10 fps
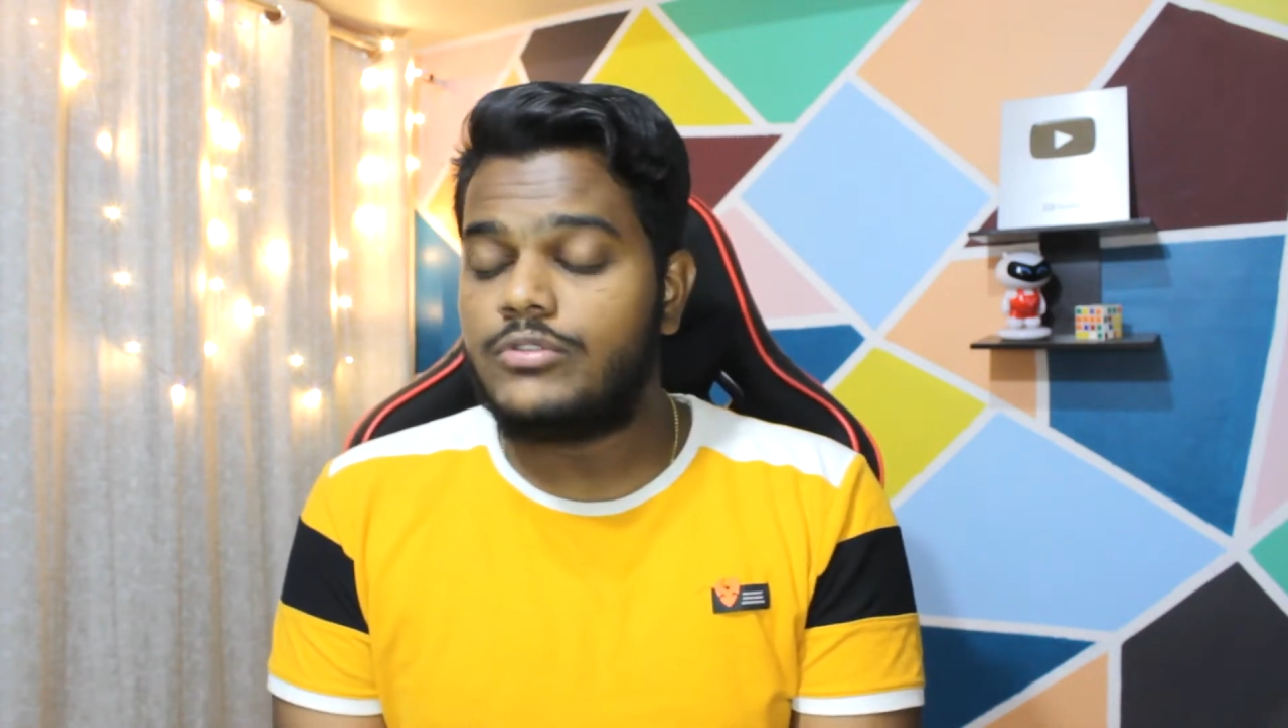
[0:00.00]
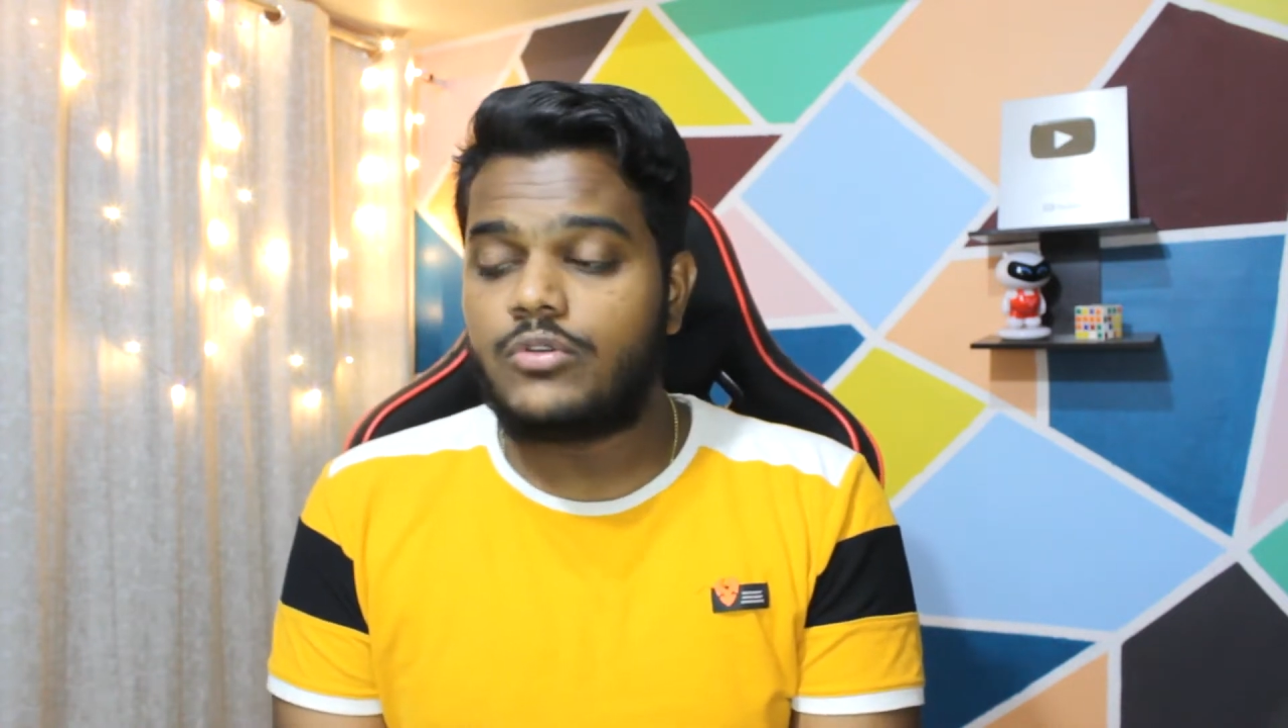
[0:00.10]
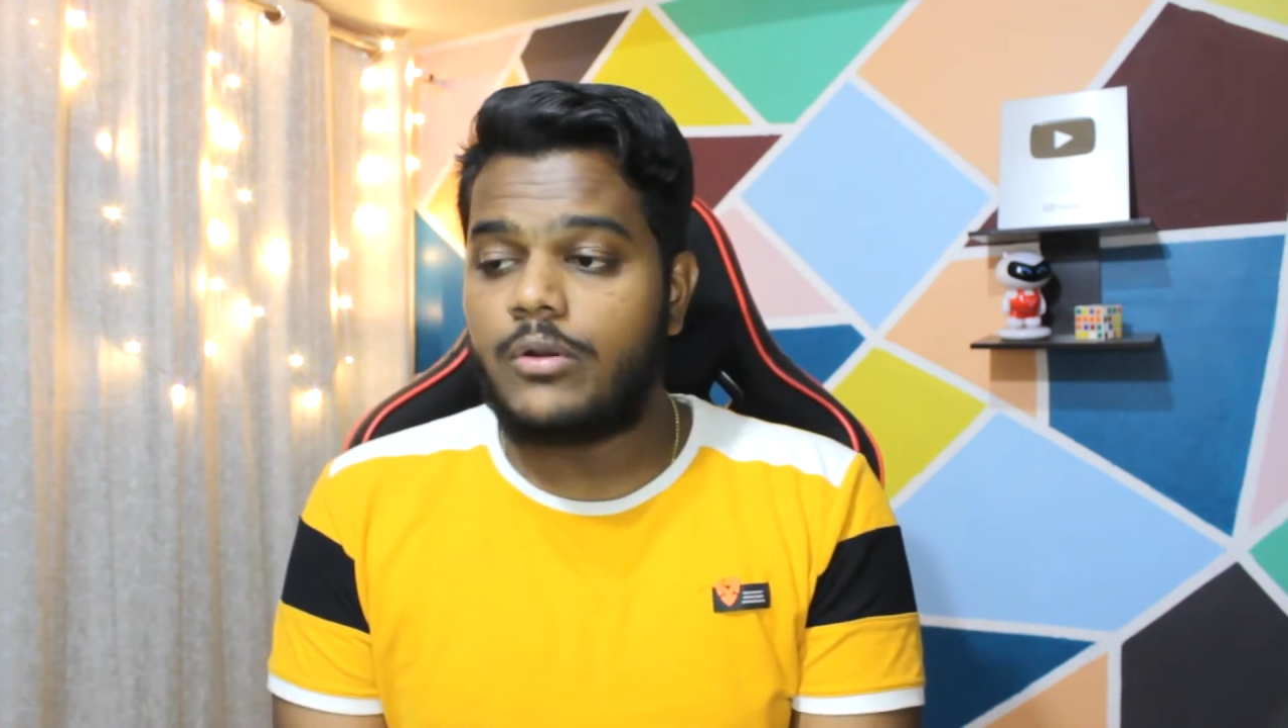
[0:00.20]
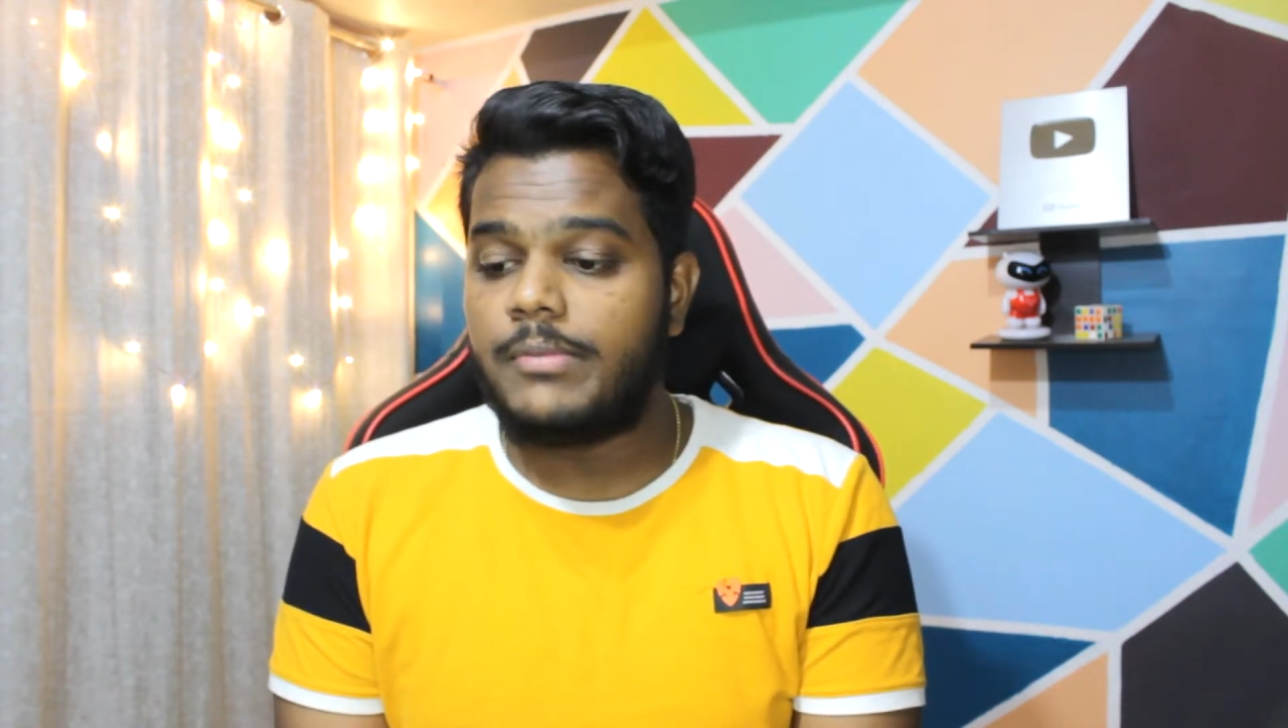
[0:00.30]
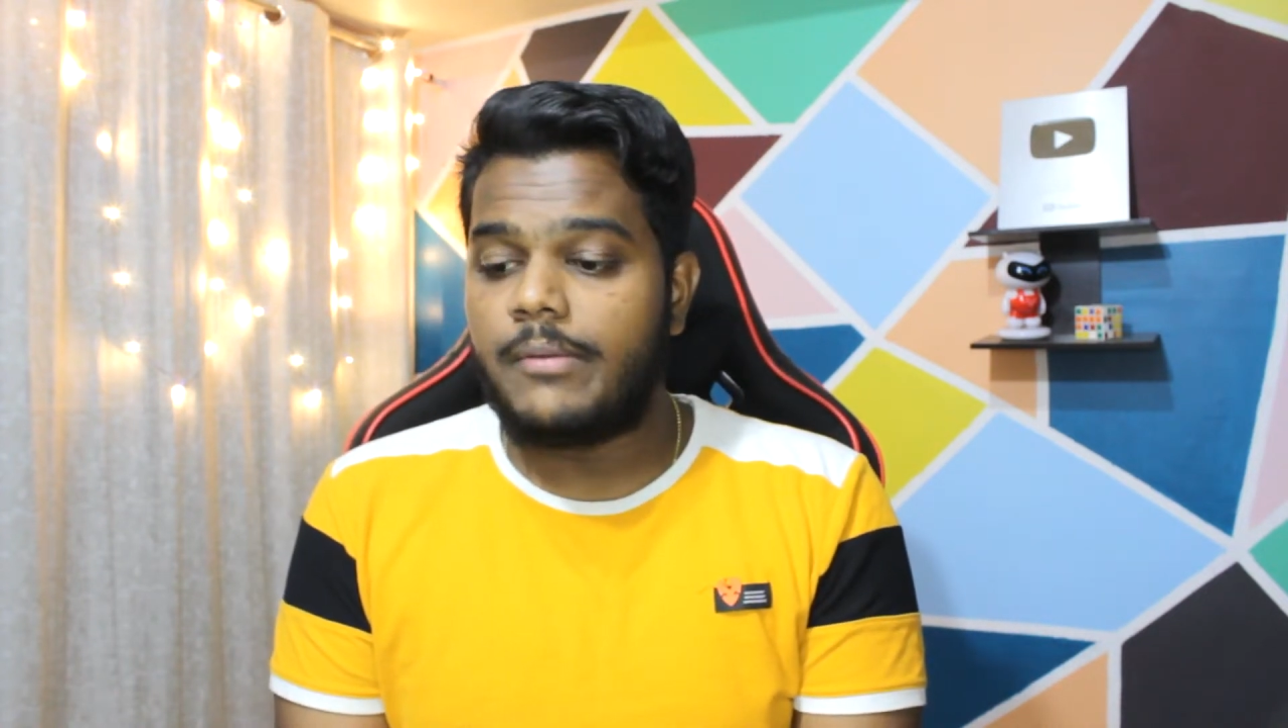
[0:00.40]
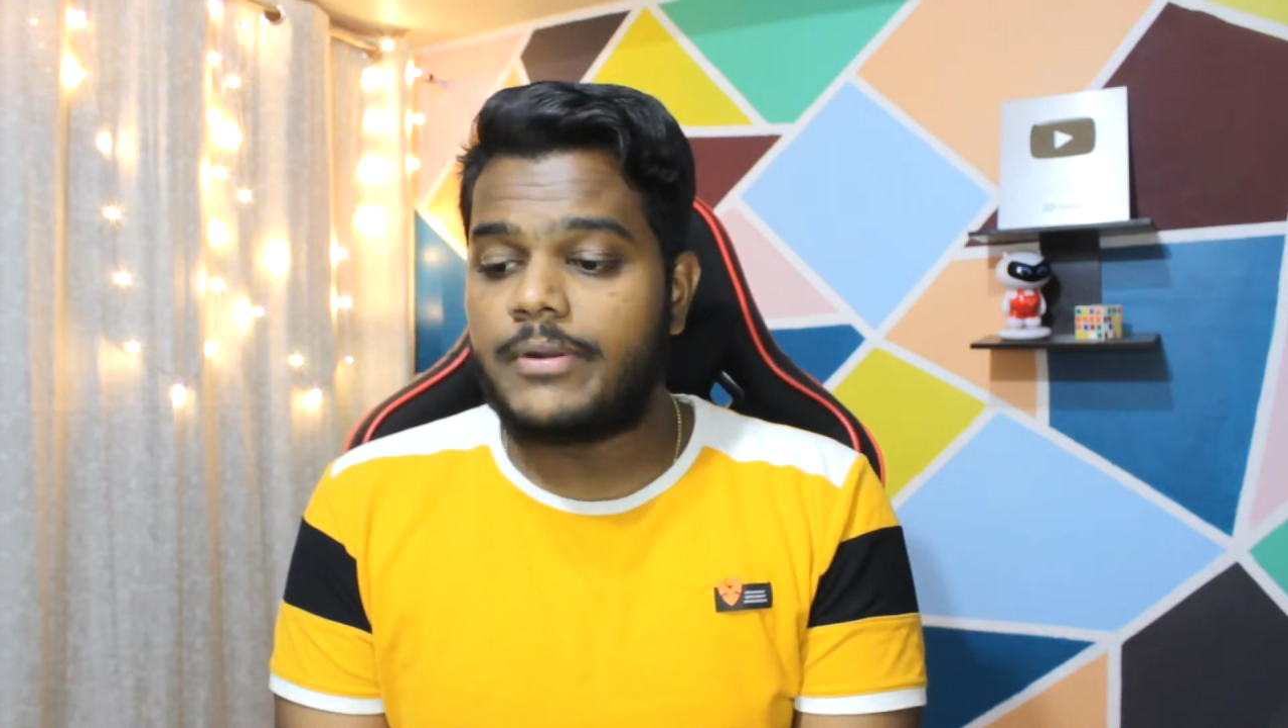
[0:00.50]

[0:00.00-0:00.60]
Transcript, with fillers: know it's going to be,